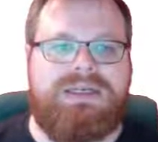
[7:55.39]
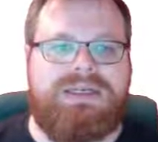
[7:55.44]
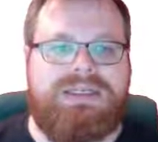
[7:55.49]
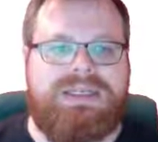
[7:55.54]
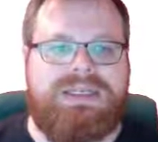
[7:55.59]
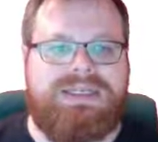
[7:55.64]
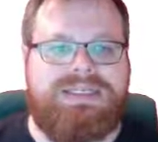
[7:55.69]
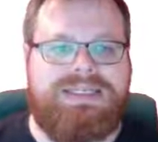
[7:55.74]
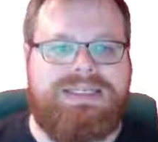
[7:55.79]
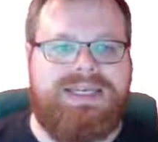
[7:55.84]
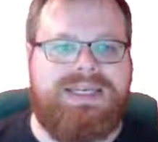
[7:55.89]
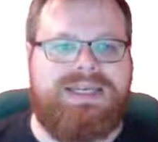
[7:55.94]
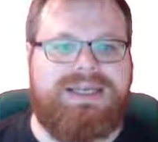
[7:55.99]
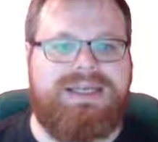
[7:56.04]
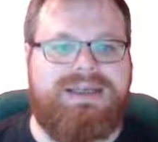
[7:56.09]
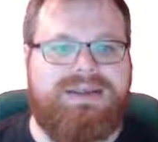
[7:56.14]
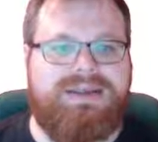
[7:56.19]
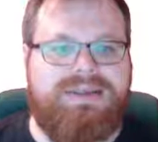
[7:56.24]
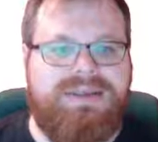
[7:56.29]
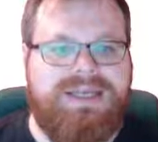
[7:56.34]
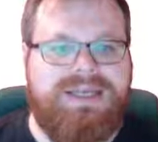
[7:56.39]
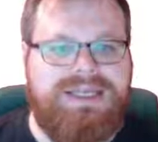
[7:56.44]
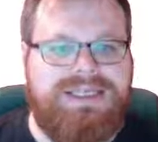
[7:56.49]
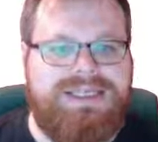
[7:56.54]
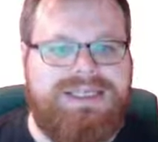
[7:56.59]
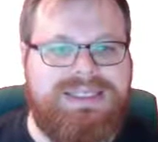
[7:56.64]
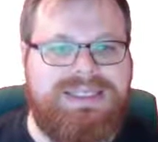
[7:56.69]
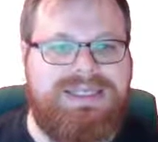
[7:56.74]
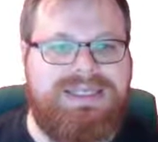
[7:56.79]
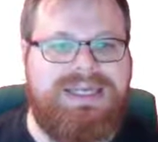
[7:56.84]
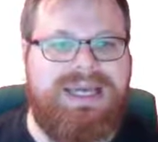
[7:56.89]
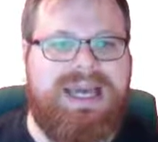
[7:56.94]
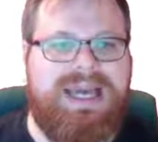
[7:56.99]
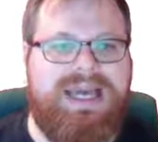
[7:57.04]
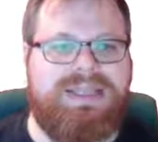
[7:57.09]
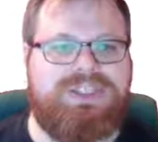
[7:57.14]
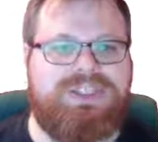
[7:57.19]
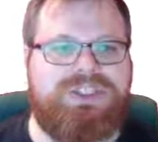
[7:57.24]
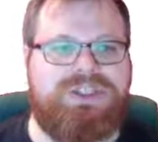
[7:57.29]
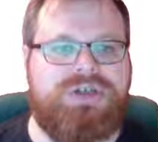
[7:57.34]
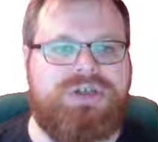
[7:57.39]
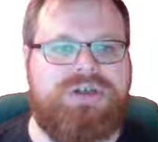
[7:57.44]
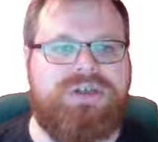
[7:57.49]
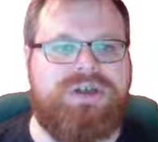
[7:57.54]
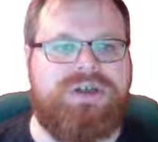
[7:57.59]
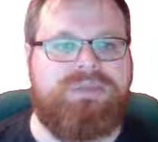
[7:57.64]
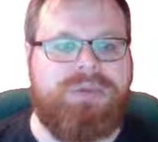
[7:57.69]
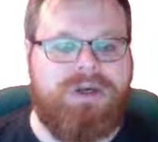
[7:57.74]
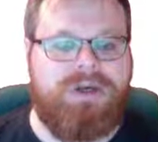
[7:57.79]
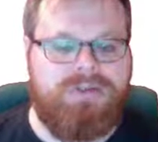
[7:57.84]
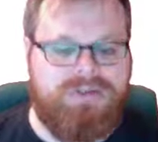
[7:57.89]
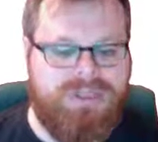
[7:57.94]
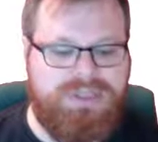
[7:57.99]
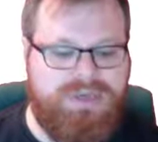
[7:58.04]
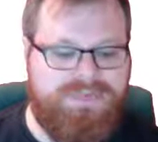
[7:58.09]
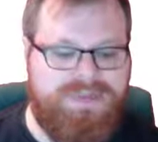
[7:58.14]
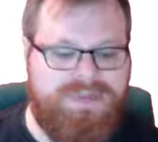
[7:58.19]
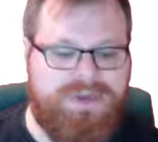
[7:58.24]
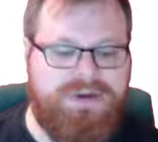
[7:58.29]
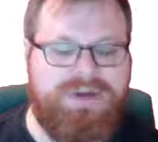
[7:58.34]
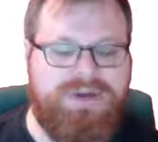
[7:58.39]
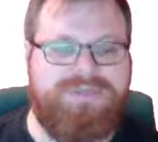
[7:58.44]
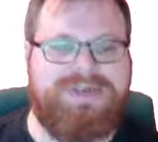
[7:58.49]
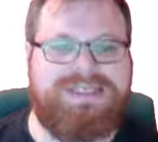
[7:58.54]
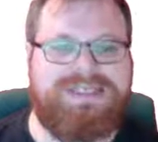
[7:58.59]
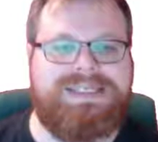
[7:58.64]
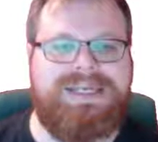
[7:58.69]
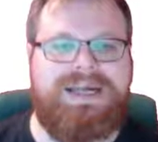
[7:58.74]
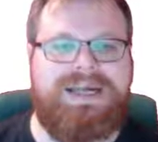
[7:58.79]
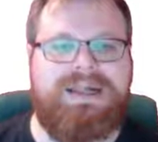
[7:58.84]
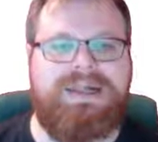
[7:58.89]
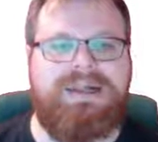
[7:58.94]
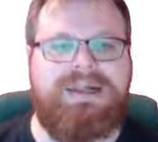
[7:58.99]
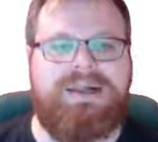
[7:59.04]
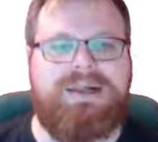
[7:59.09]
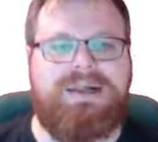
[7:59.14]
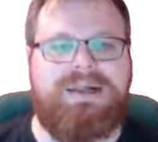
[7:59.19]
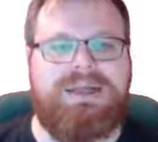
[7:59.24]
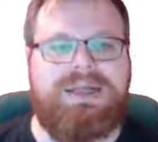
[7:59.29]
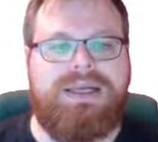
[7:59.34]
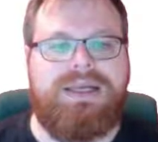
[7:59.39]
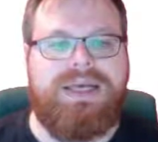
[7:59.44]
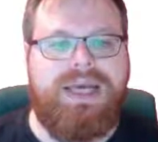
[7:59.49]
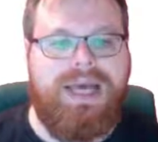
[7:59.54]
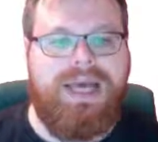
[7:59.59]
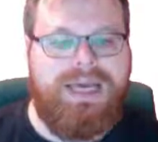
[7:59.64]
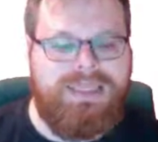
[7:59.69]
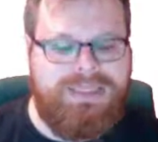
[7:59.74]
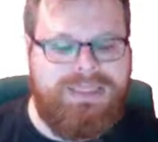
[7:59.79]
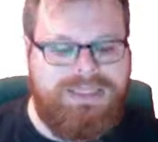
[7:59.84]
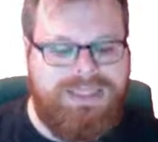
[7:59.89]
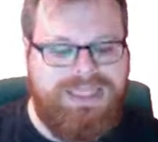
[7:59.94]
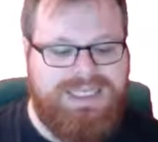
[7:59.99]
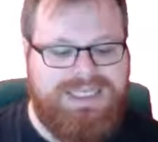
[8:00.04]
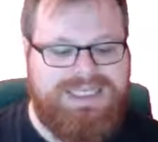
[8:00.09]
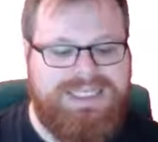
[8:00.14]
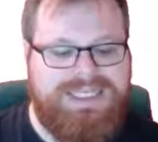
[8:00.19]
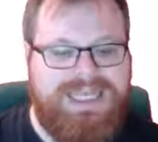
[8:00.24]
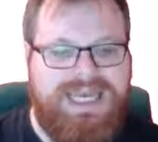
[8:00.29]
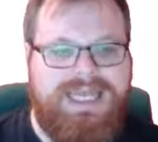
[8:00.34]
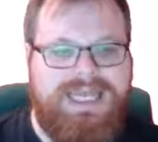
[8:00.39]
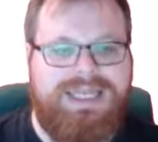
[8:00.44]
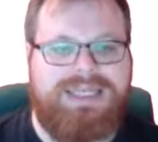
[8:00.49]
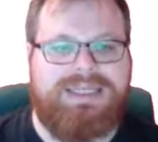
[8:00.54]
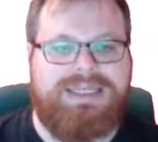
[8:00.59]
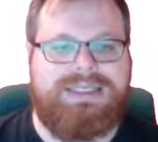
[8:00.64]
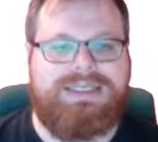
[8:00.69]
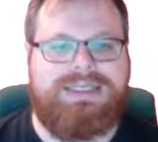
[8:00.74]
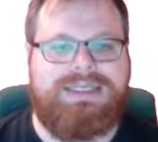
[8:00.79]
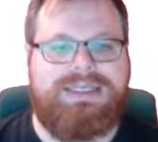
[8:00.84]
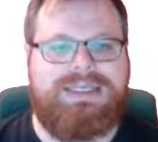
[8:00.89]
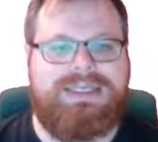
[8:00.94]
Let's take this edge on the boundary of the convex hull and extend it.